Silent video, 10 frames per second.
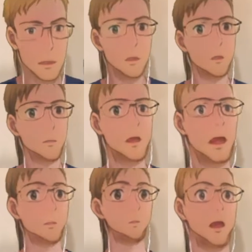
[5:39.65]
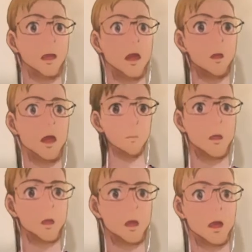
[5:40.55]
is we have to find out how
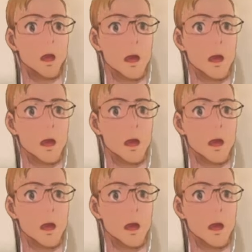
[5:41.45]
much